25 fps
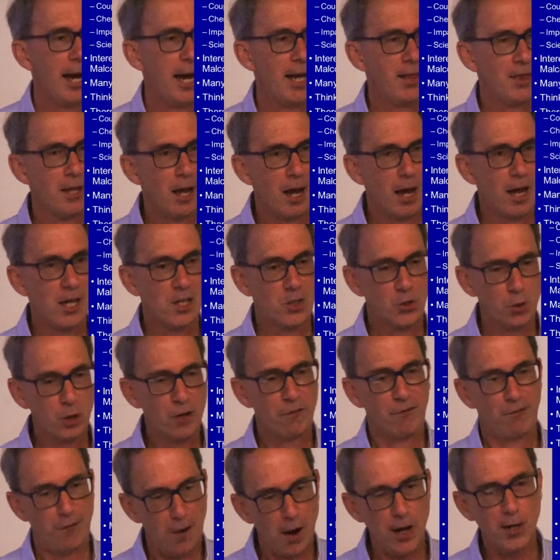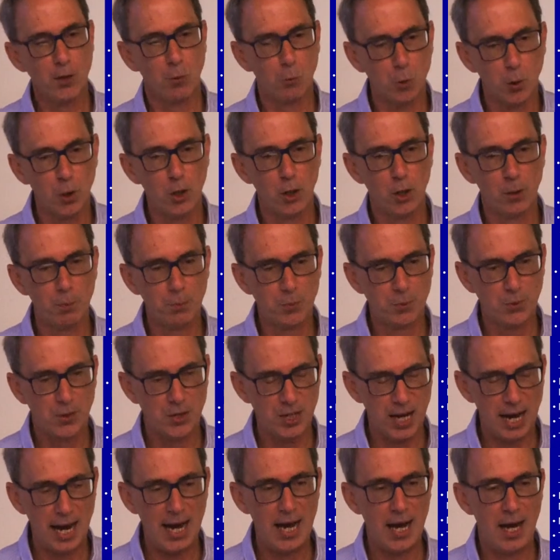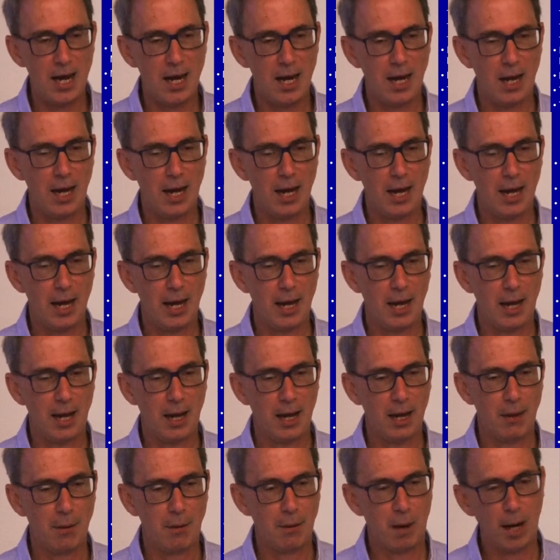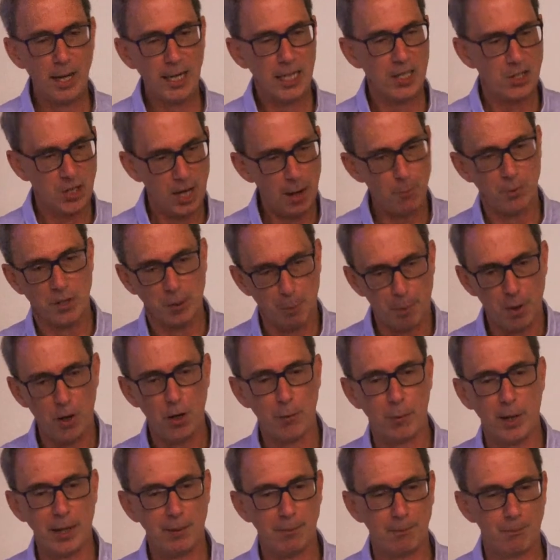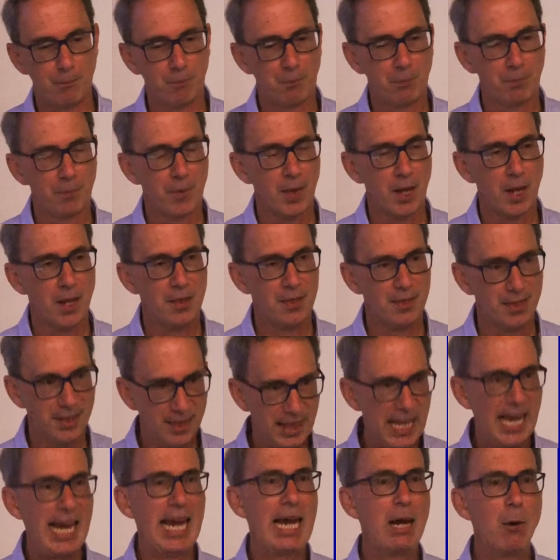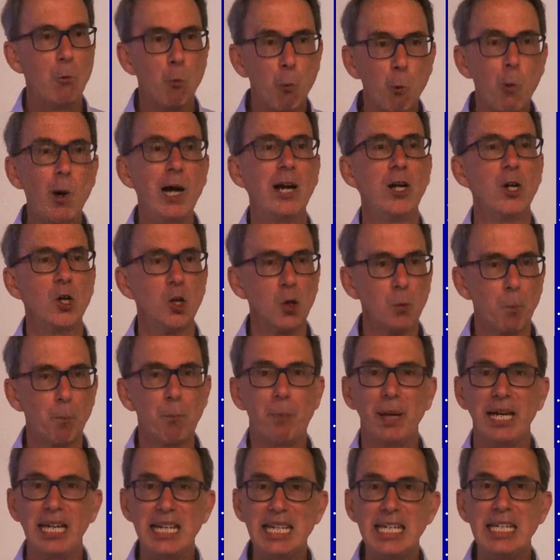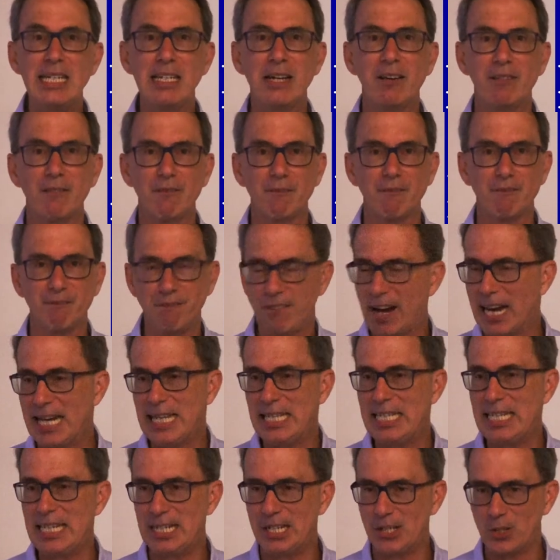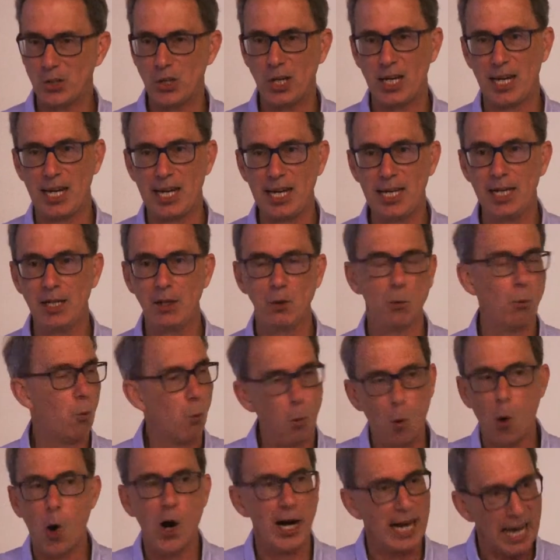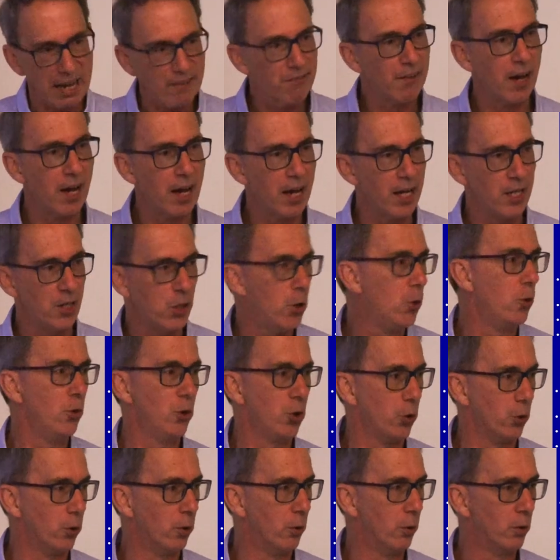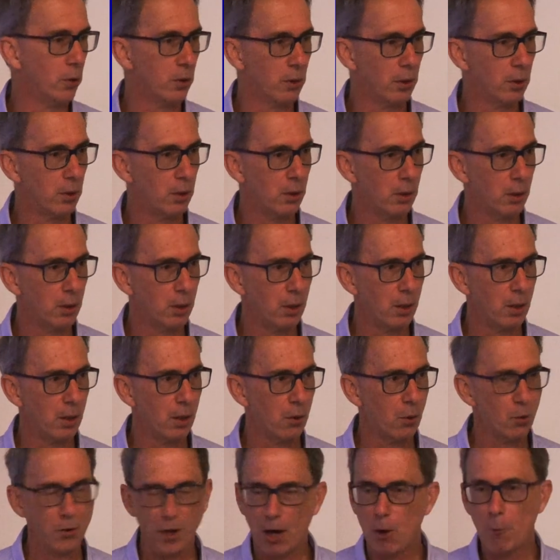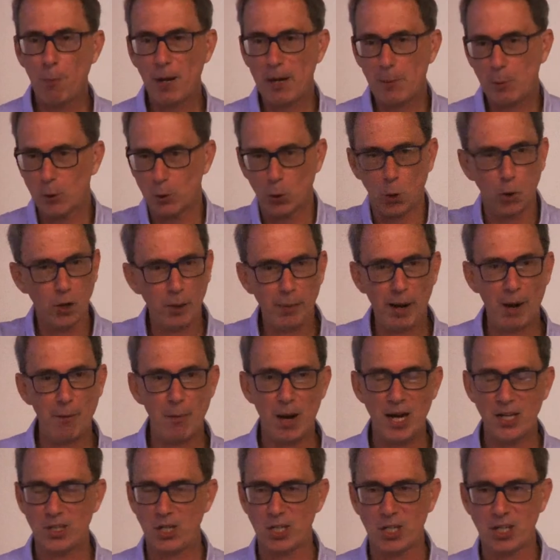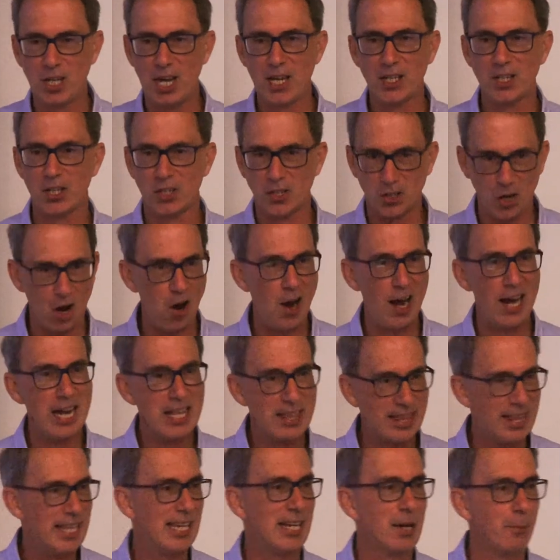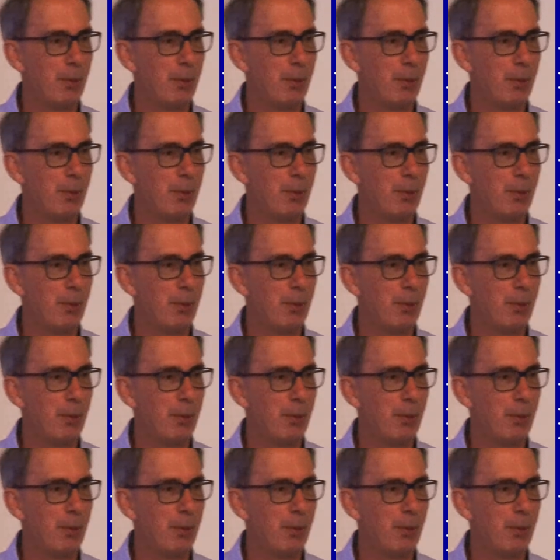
And the sort of final words are, I'm going to start with the bottom. There will be failures in whatever you do. Although people talk about my successes, I think